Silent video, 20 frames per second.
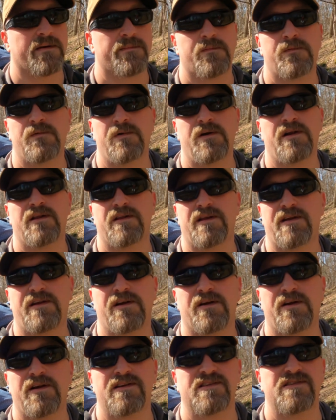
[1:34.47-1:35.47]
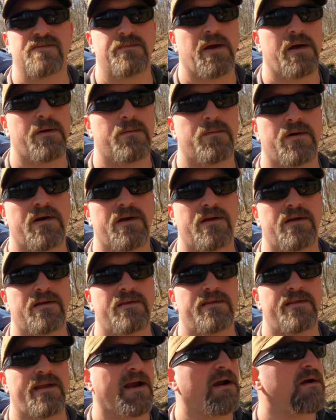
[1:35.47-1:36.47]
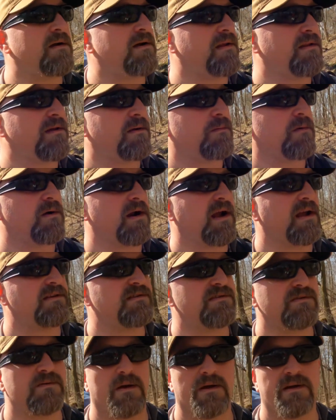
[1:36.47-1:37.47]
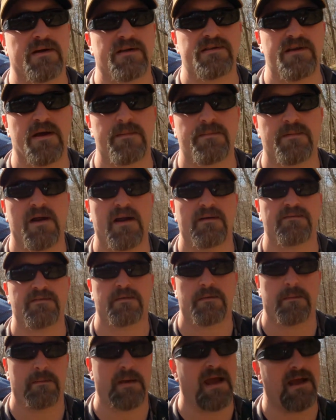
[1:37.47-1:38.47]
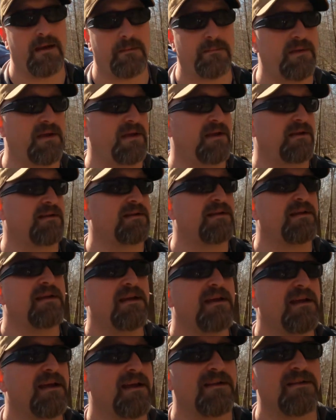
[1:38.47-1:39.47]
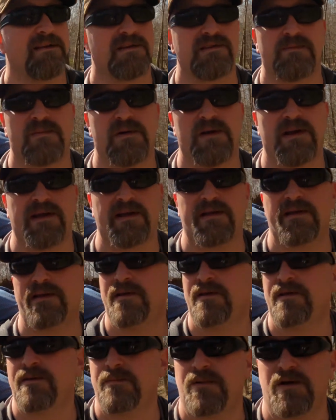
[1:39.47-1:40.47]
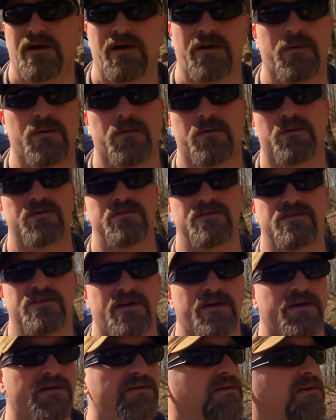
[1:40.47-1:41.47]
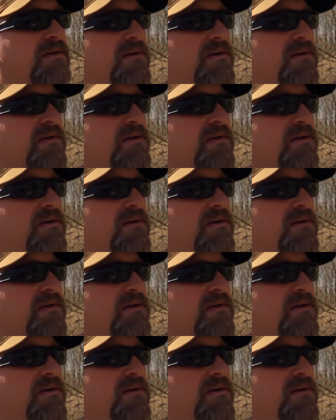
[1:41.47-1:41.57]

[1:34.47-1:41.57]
I'm really curious about what the area that we're headed to. On the top graphic map, it looks pretty cool. So